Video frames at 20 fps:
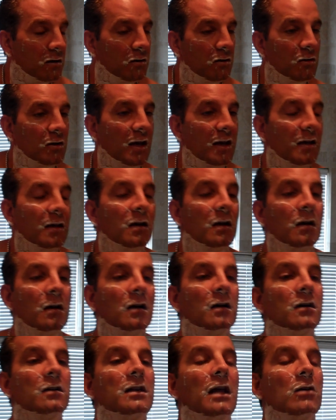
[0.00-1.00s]
Okay,
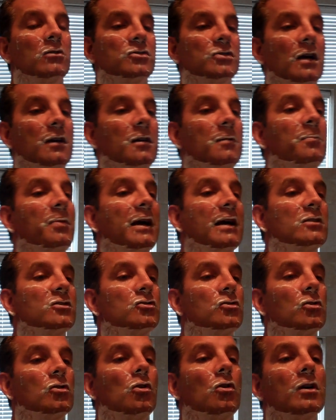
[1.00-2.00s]
now second pass,
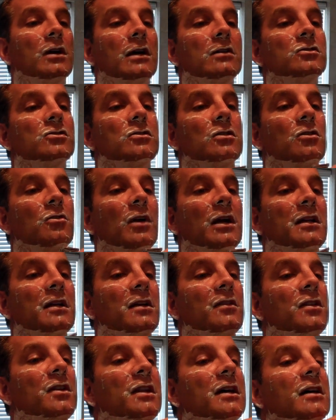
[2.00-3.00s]
you'll go against the grain
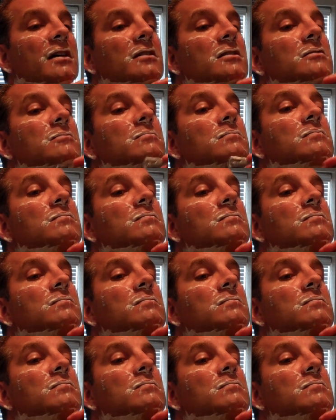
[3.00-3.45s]
on the neck.